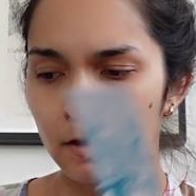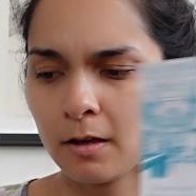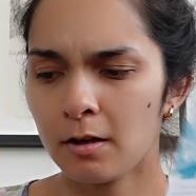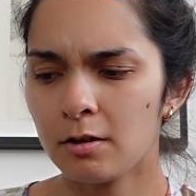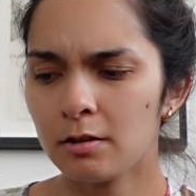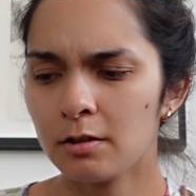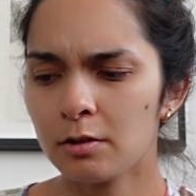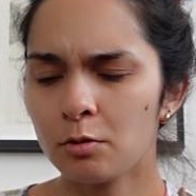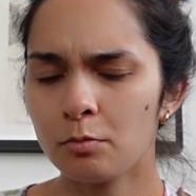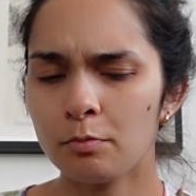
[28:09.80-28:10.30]

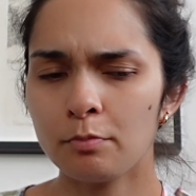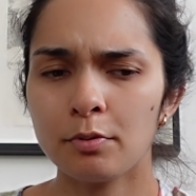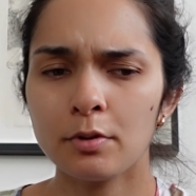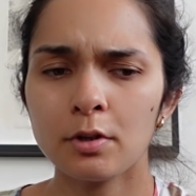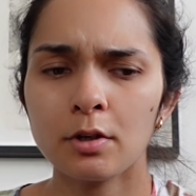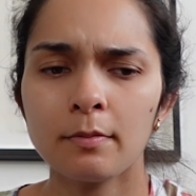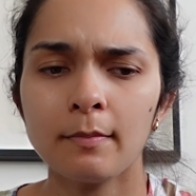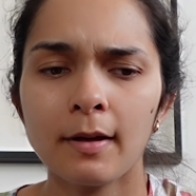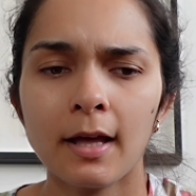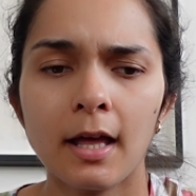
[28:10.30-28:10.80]
cute little
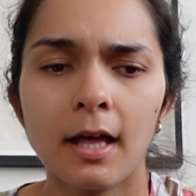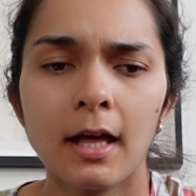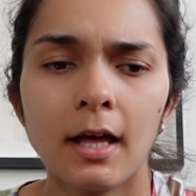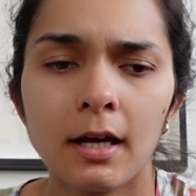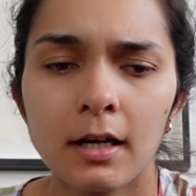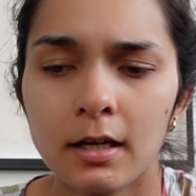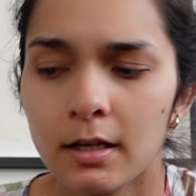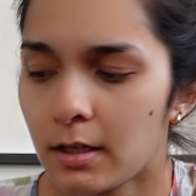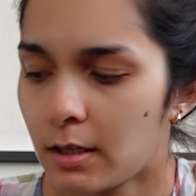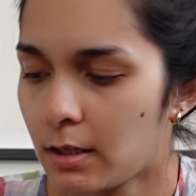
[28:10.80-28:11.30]

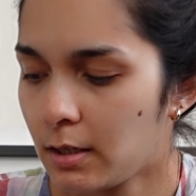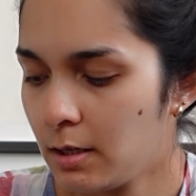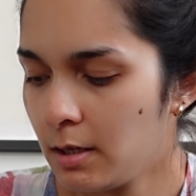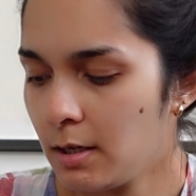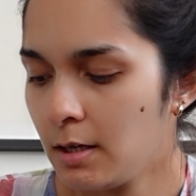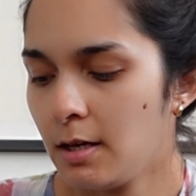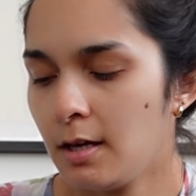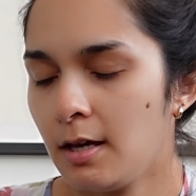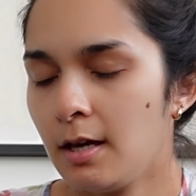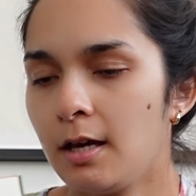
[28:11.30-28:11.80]
bookmark
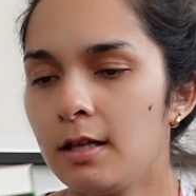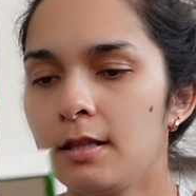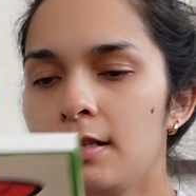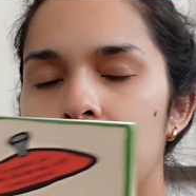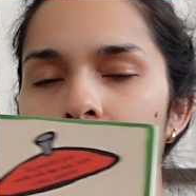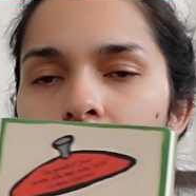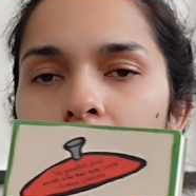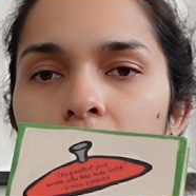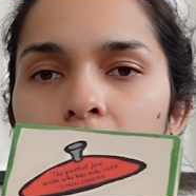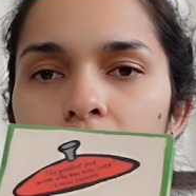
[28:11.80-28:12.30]
and
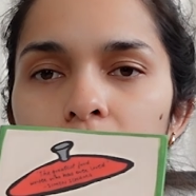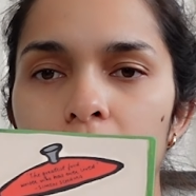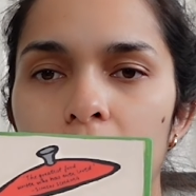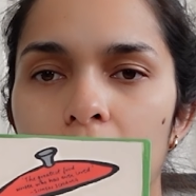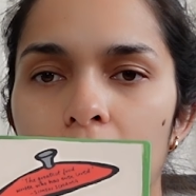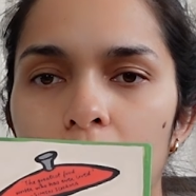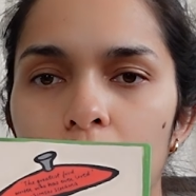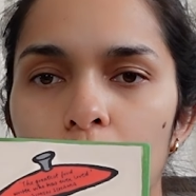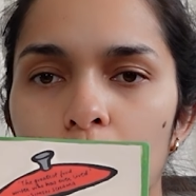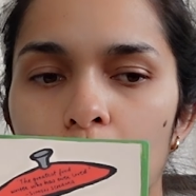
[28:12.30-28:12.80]
this is
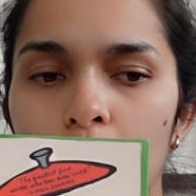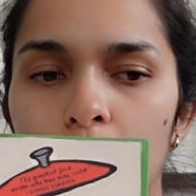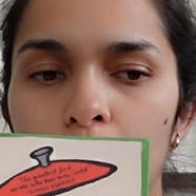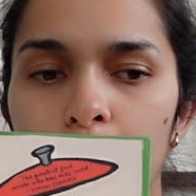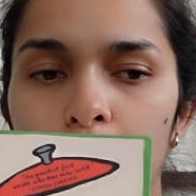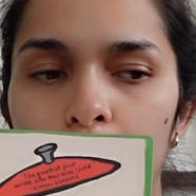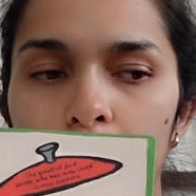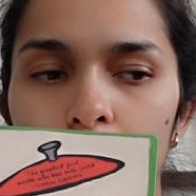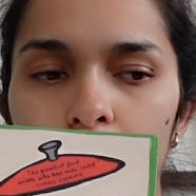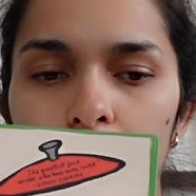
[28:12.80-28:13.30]
obviously a
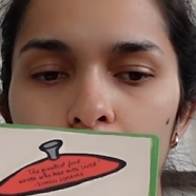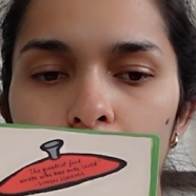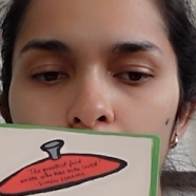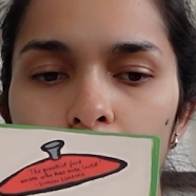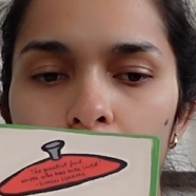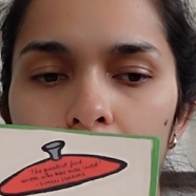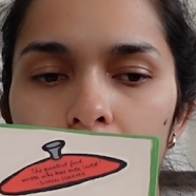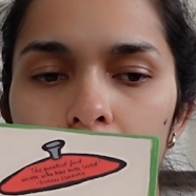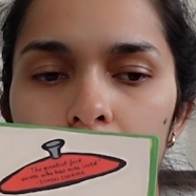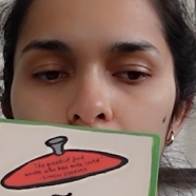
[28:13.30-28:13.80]
Daunt Books
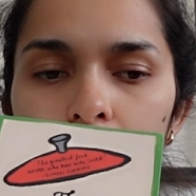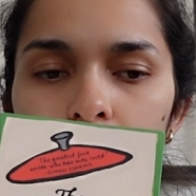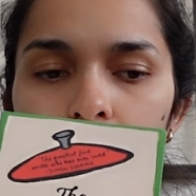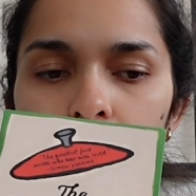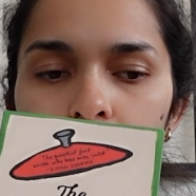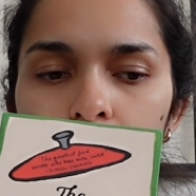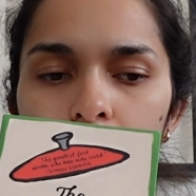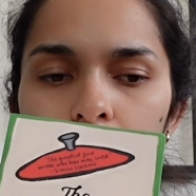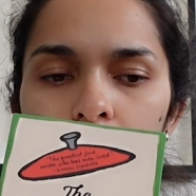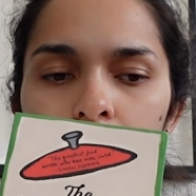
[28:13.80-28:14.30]
one
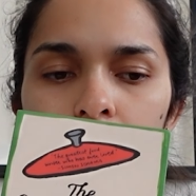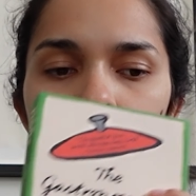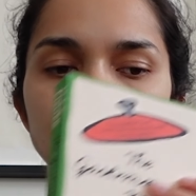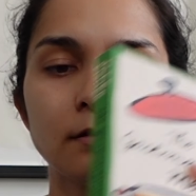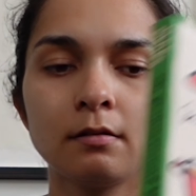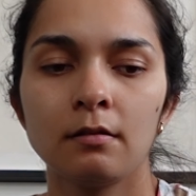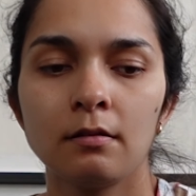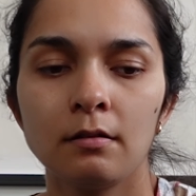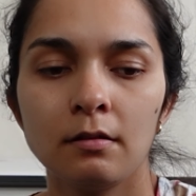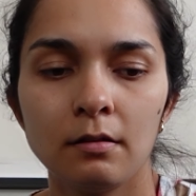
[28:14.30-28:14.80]

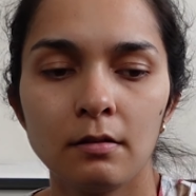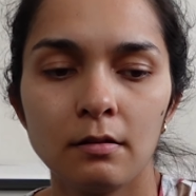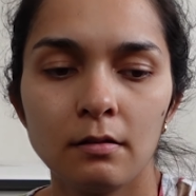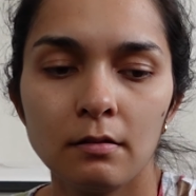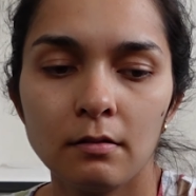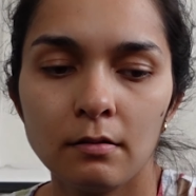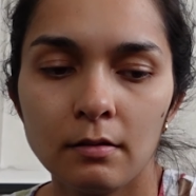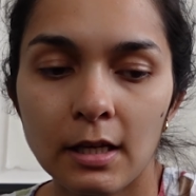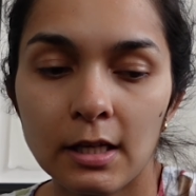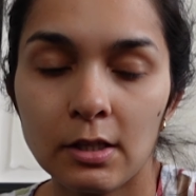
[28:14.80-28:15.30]

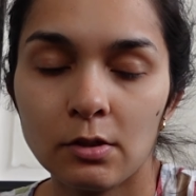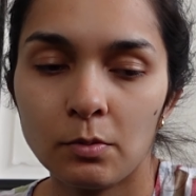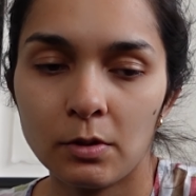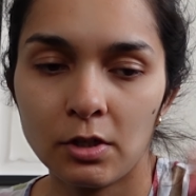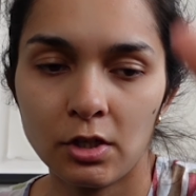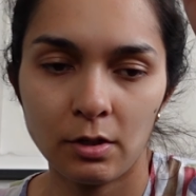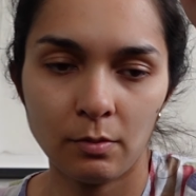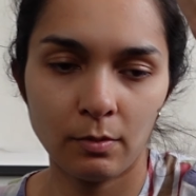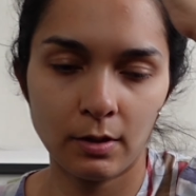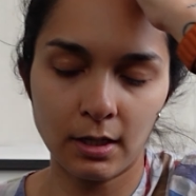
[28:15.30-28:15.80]
that's where
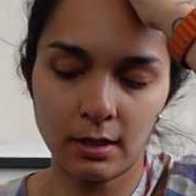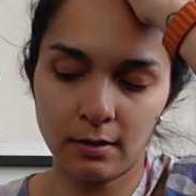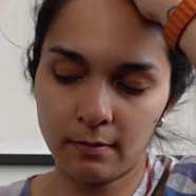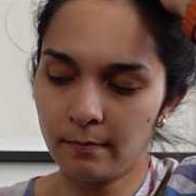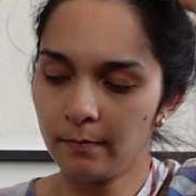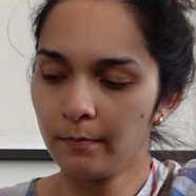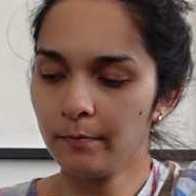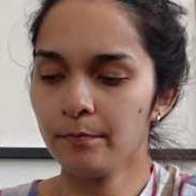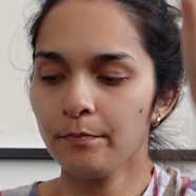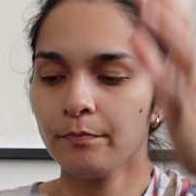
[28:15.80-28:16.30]
she went
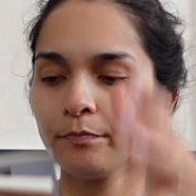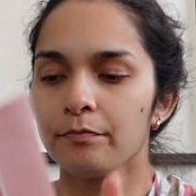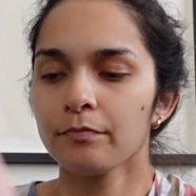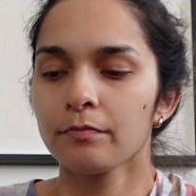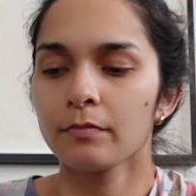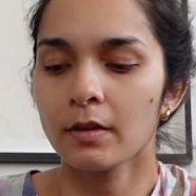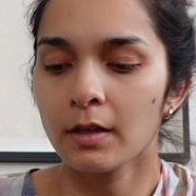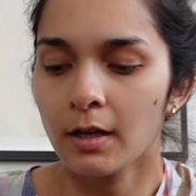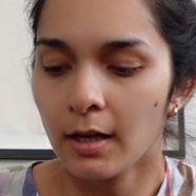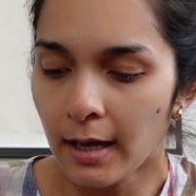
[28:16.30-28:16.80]

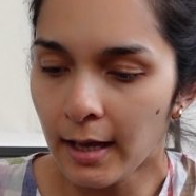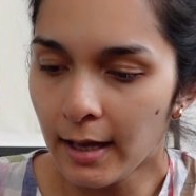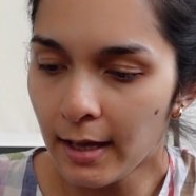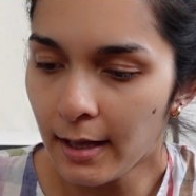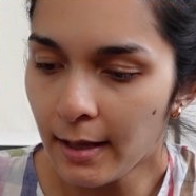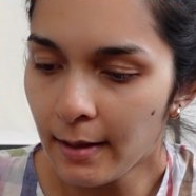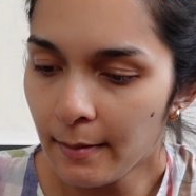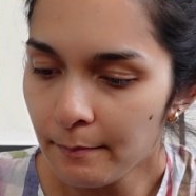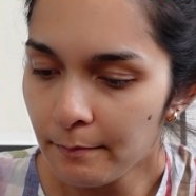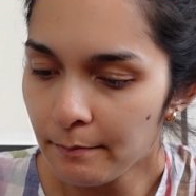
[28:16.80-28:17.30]

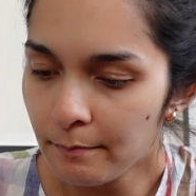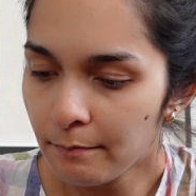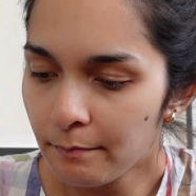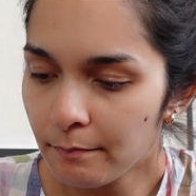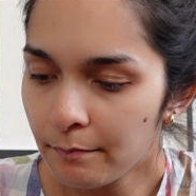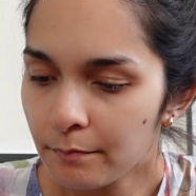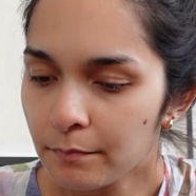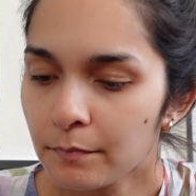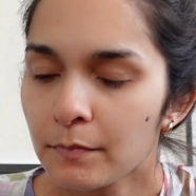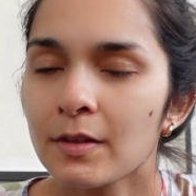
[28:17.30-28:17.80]

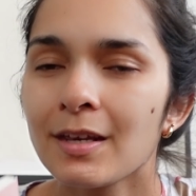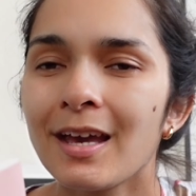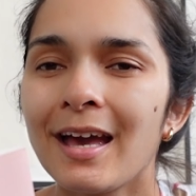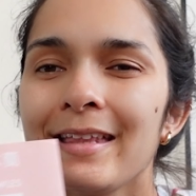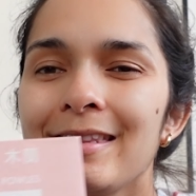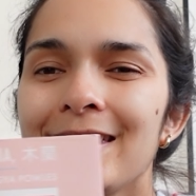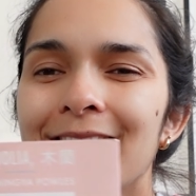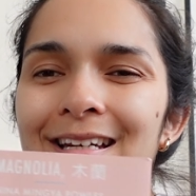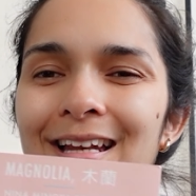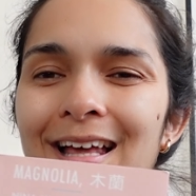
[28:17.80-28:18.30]
um,
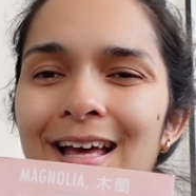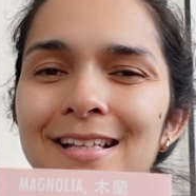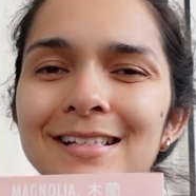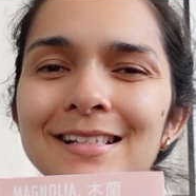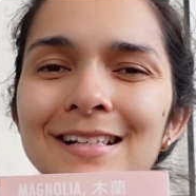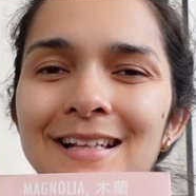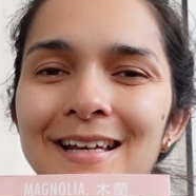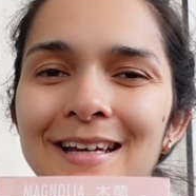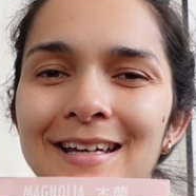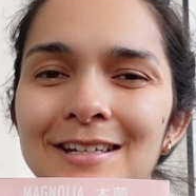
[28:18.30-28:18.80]
and then
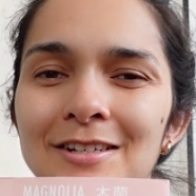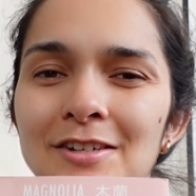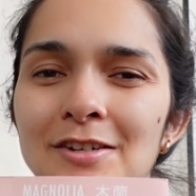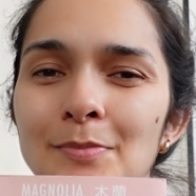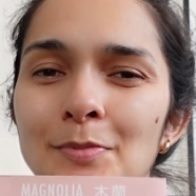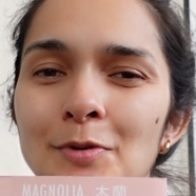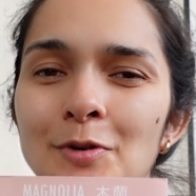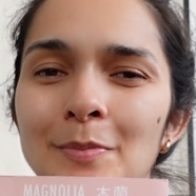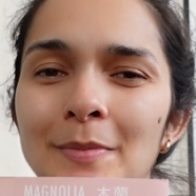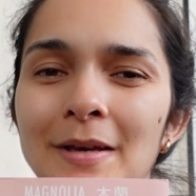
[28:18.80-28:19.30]
lastly she
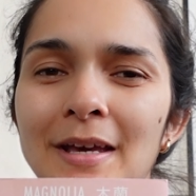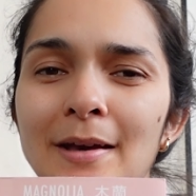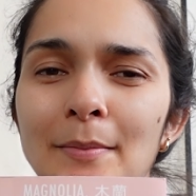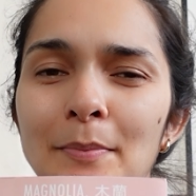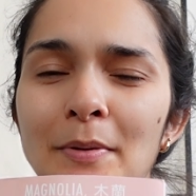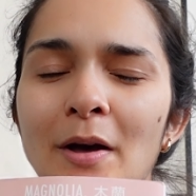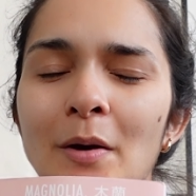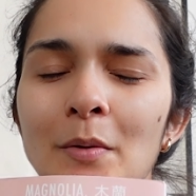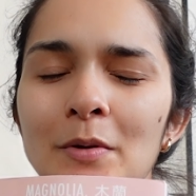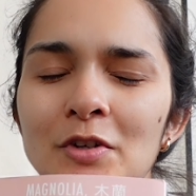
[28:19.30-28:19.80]
bought me a
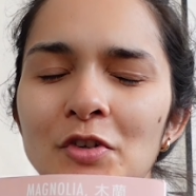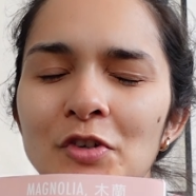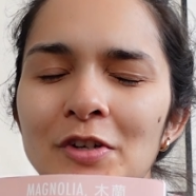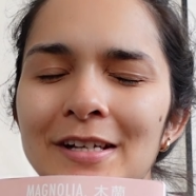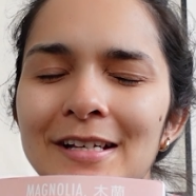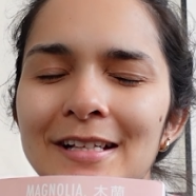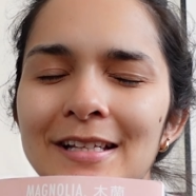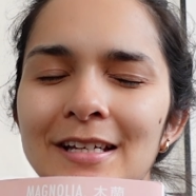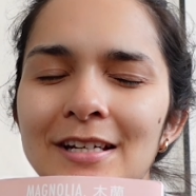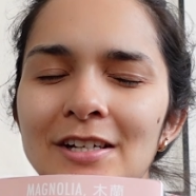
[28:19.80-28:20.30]
poetry
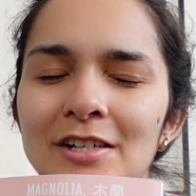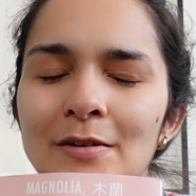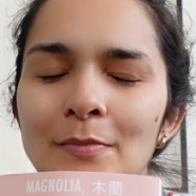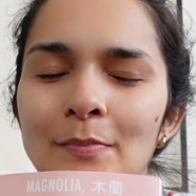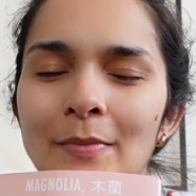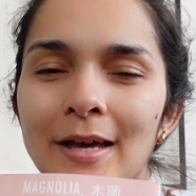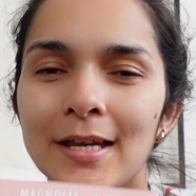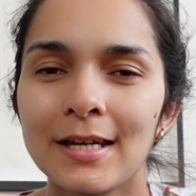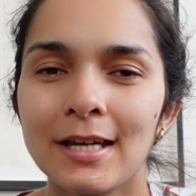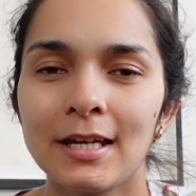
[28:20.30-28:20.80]
collection
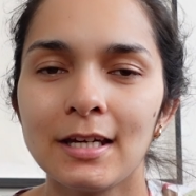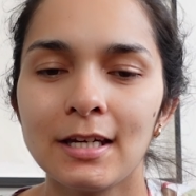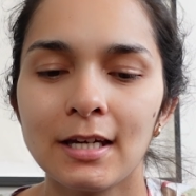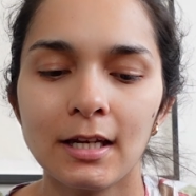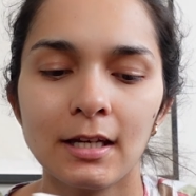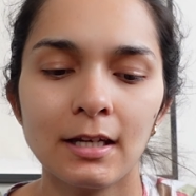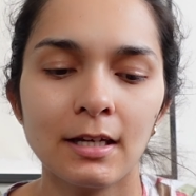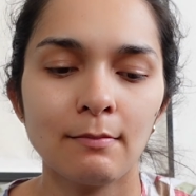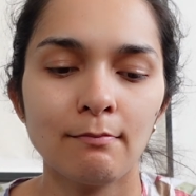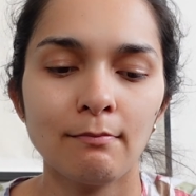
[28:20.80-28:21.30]
by
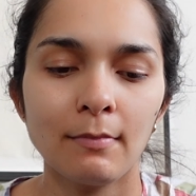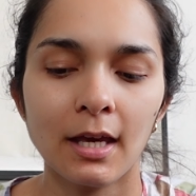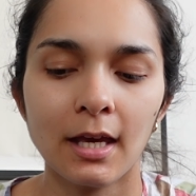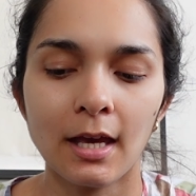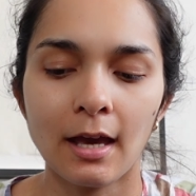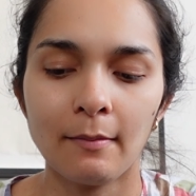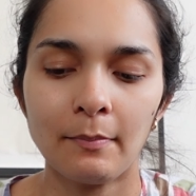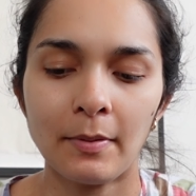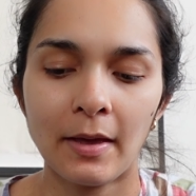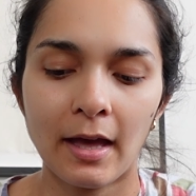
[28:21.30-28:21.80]
Nina
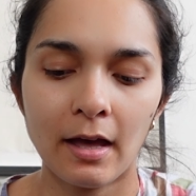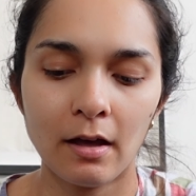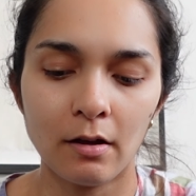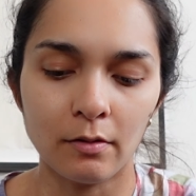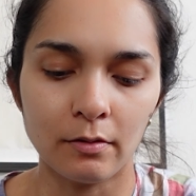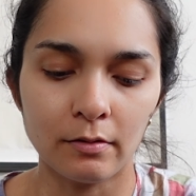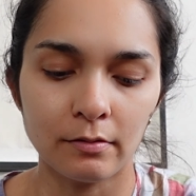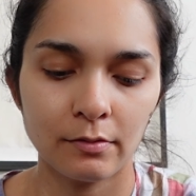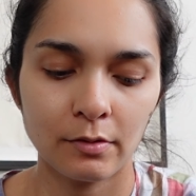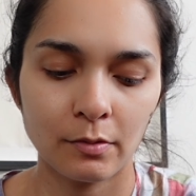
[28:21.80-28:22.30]
Mingya
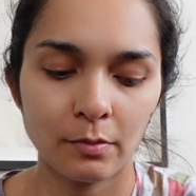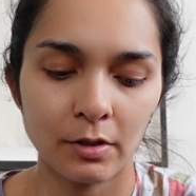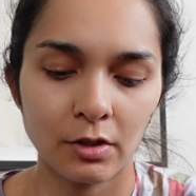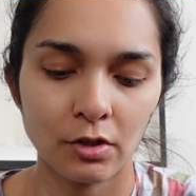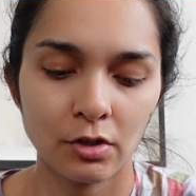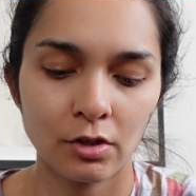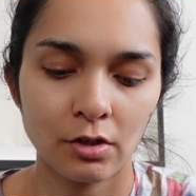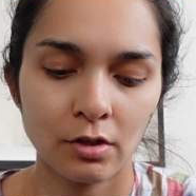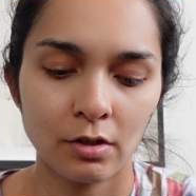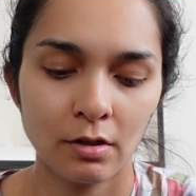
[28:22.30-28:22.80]
Powles
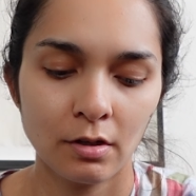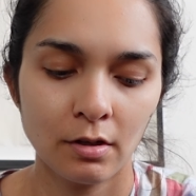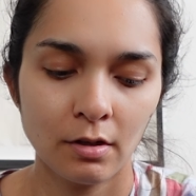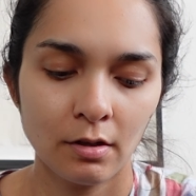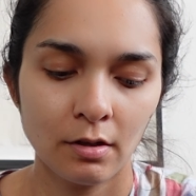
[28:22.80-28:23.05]
which